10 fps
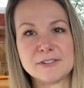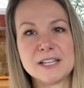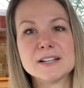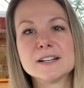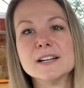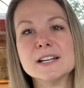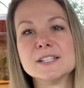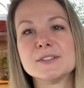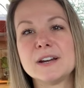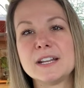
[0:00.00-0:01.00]
here.
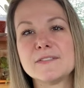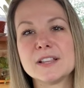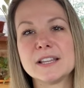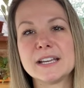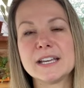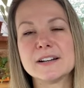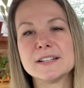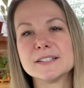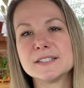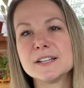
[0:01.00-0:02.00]
So any of the light
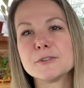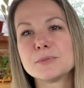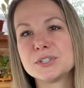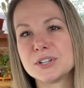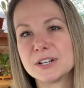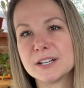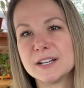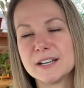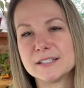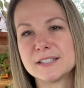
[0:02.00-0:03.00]
areas here would
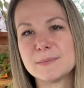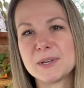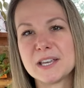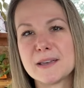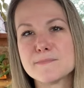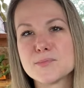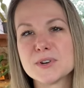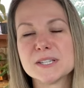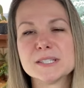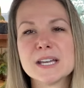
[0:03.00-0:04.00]
darken as they became
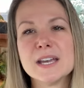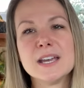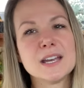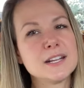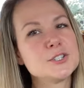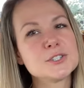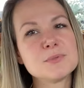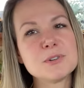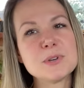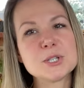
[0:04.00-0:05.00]
moist. And I just
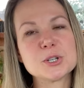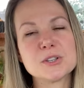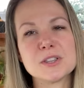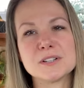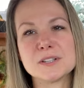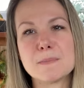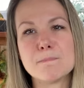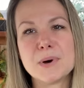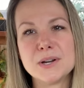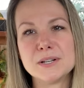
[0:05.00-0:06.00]
want to make sure that there's an
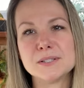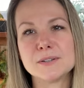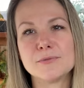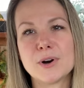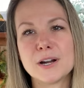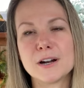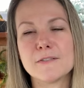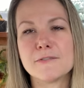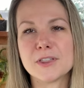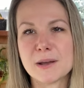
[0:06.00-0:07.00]
abundance of water
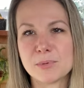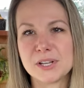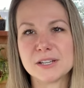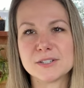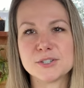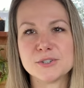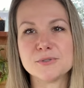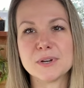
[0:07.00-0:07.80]
for that plant to